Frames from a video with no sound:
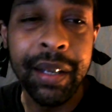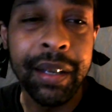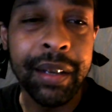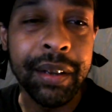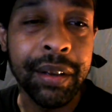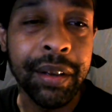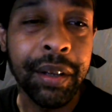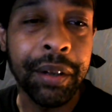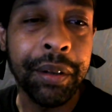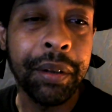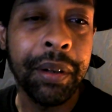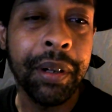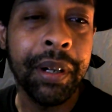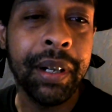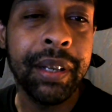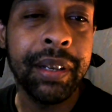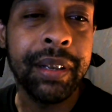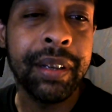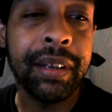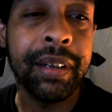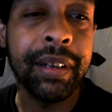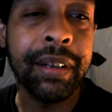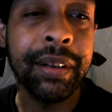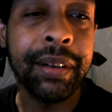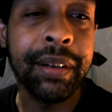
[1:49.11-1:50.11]
They're
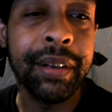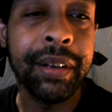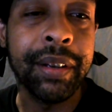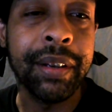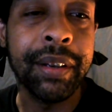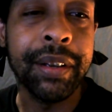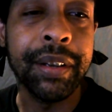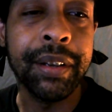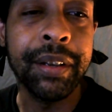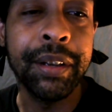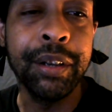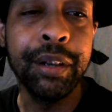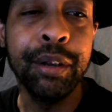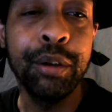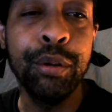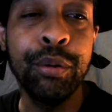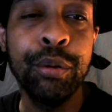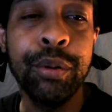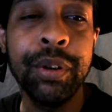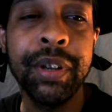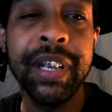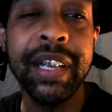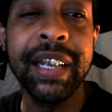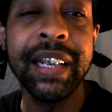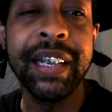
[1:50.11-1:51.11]
on
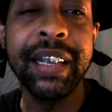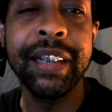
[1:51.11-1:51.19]
you